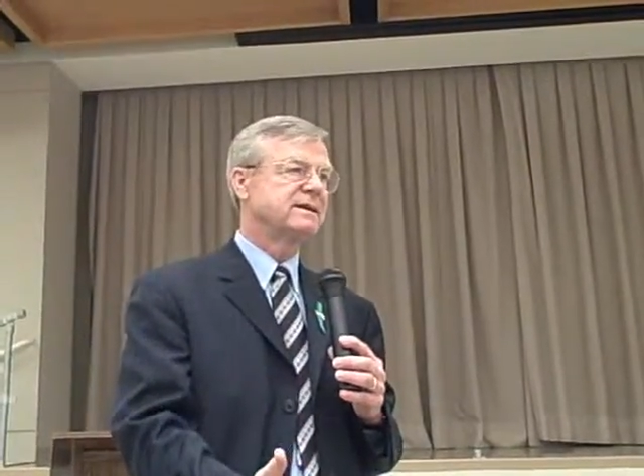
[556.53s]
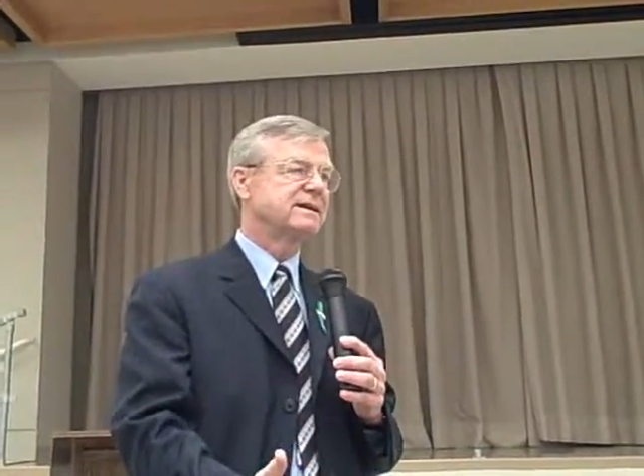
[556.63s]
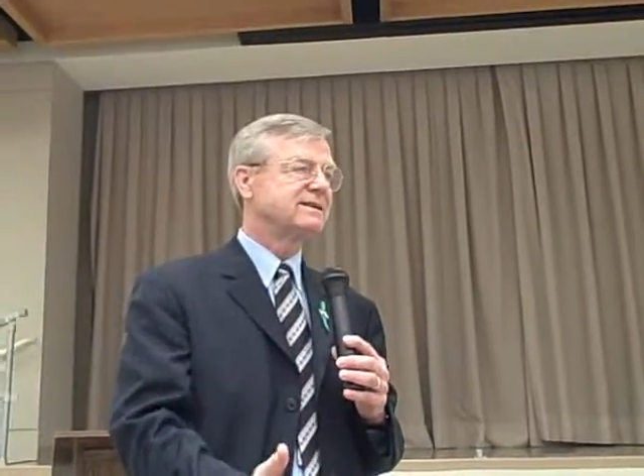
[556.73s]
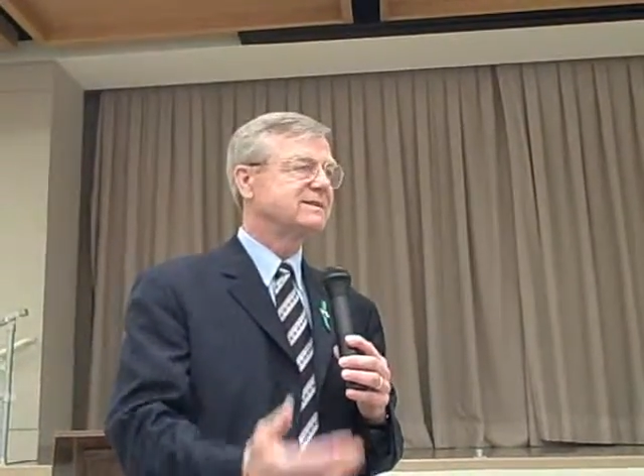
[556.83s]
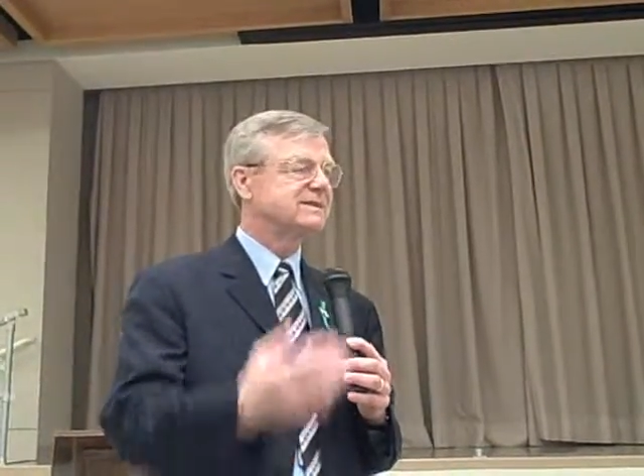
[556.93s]

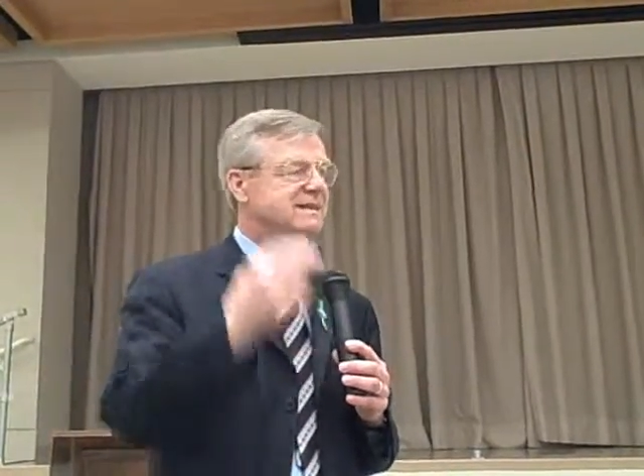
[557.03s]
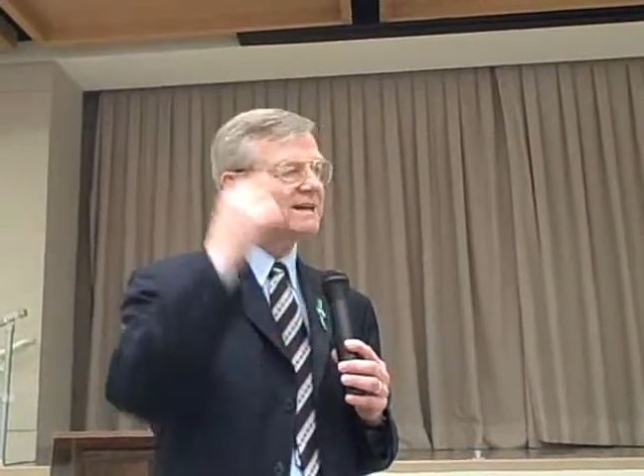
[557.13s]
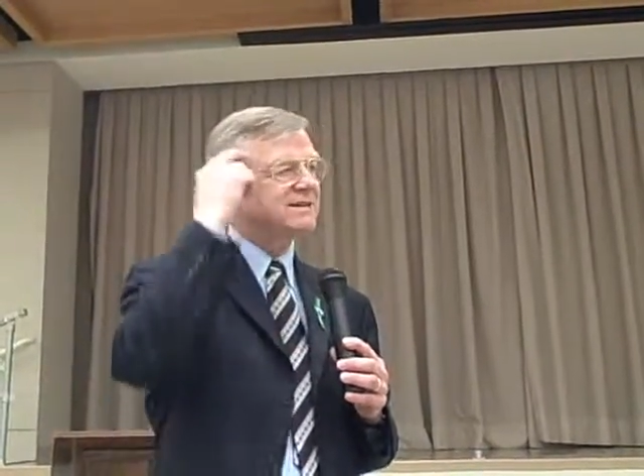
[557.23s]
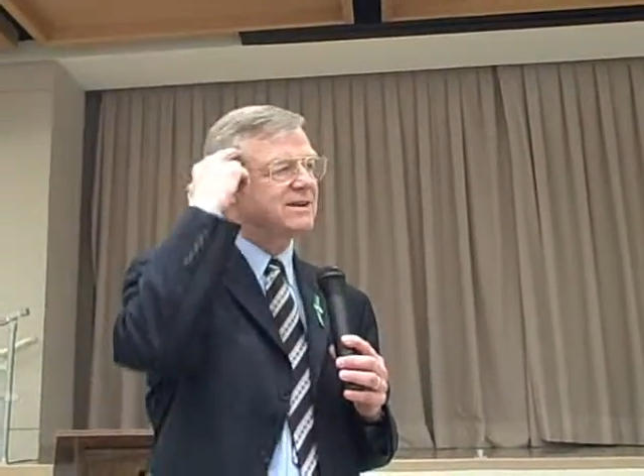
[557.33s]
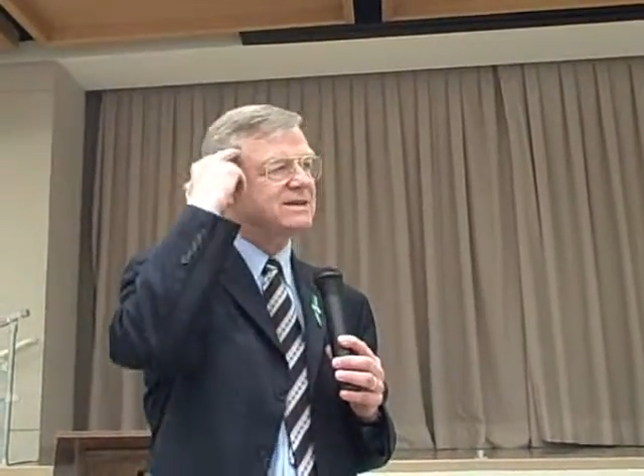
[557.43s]
Because it's
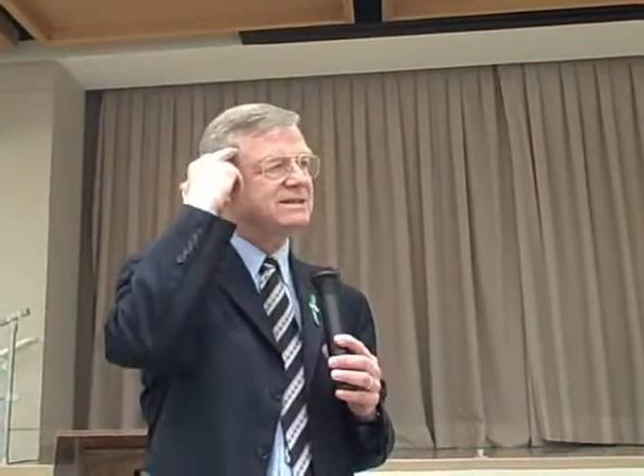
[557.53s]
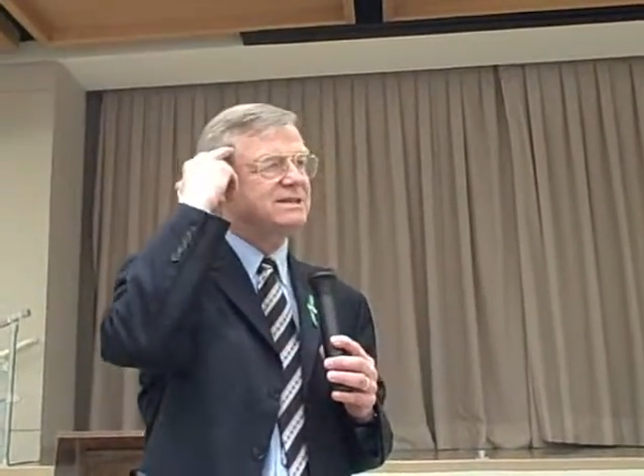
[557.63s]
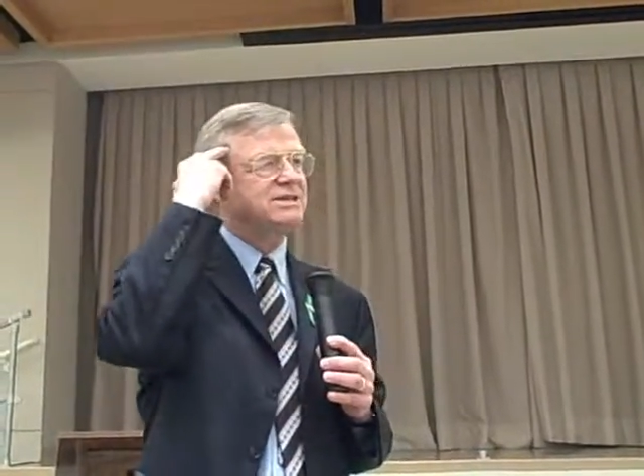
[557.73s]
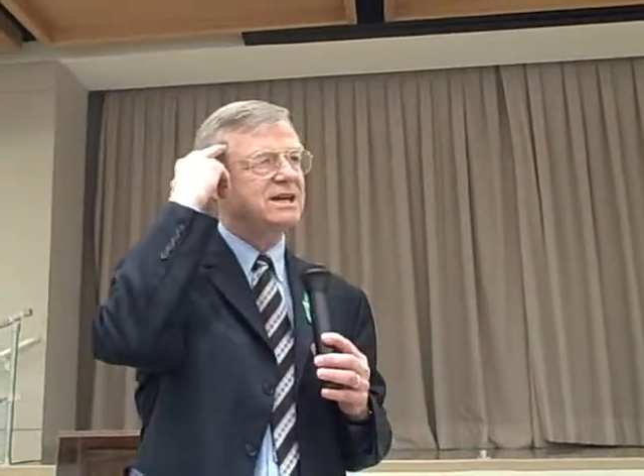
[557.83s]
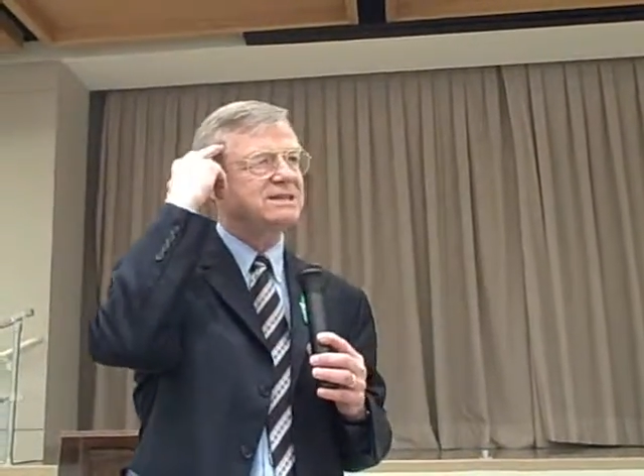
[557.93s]
that crazy
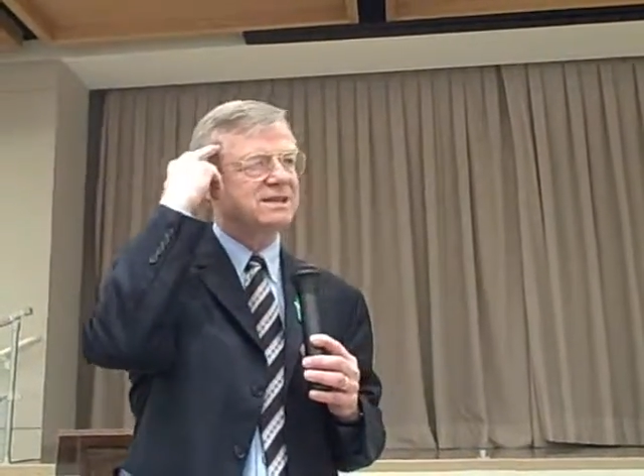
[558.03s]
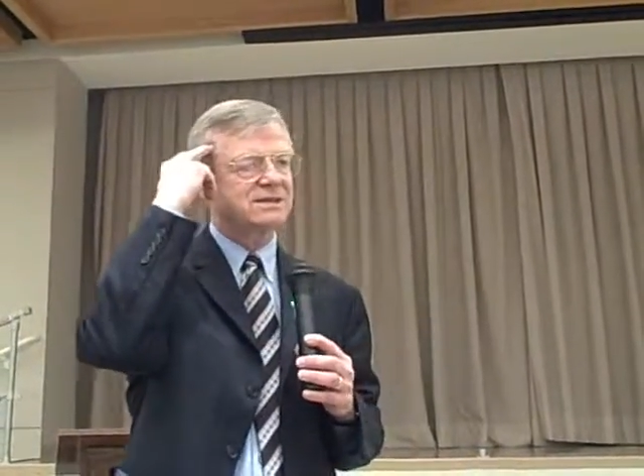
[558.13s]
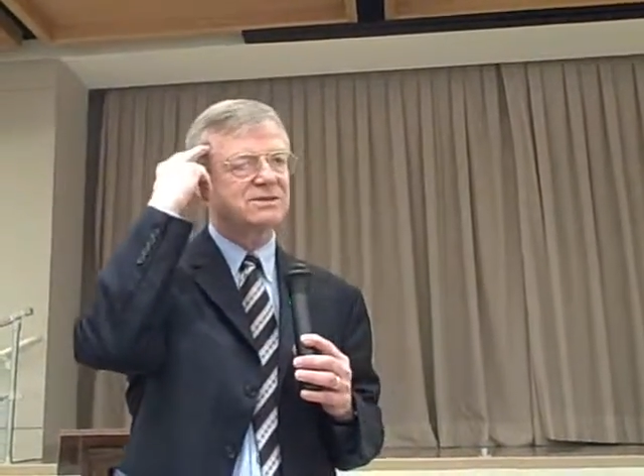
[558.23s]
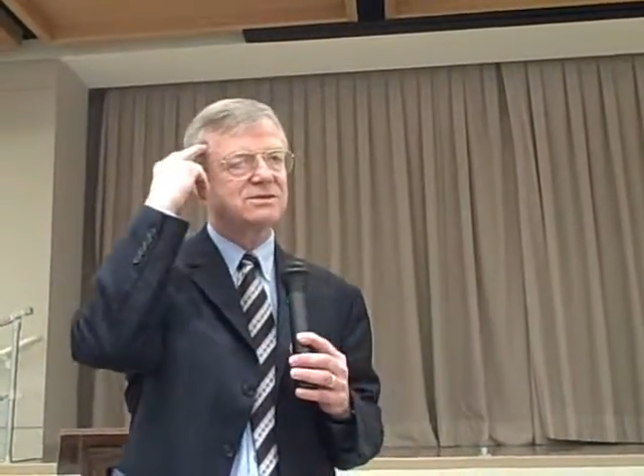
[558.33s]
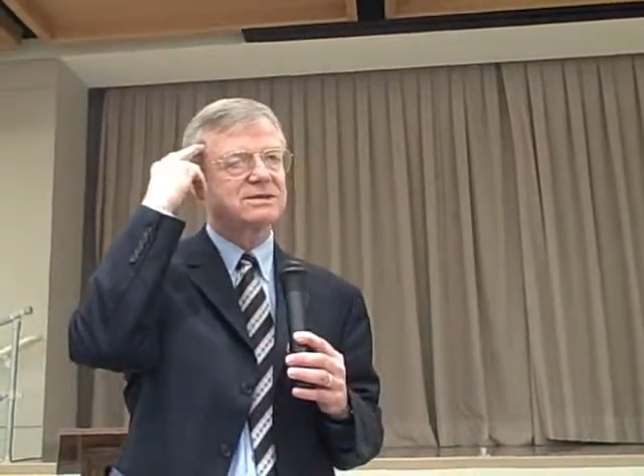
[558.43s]

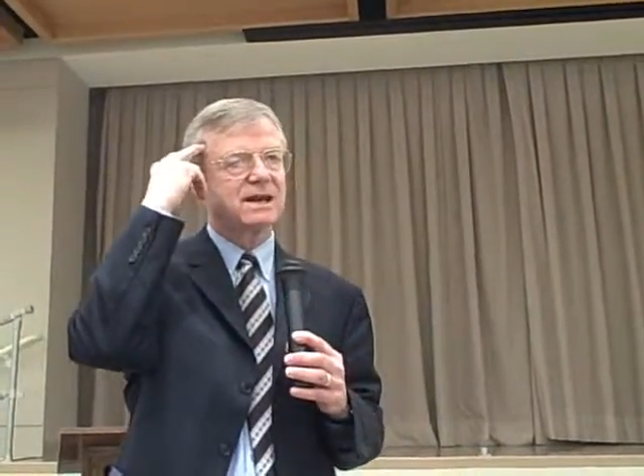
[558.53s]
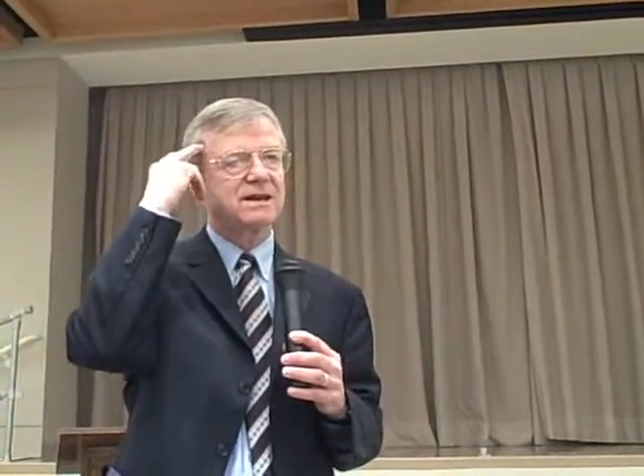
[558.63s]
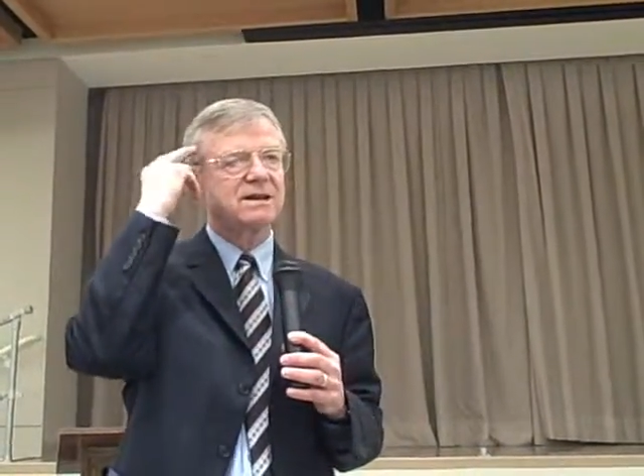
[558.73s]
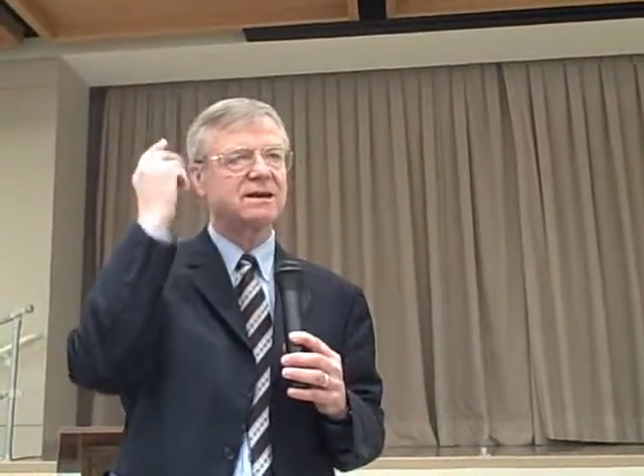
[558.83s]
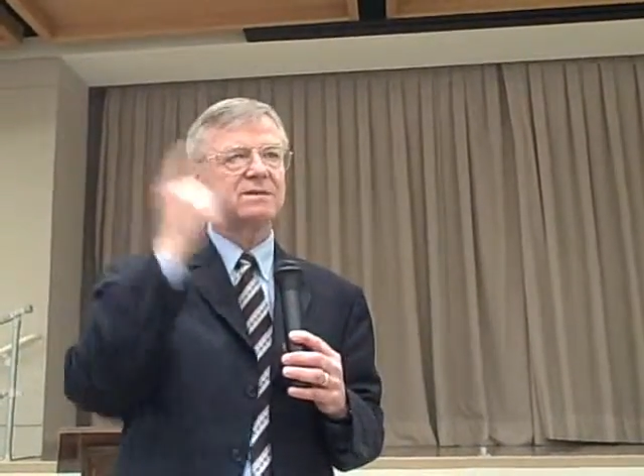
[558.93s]
Jesus who said,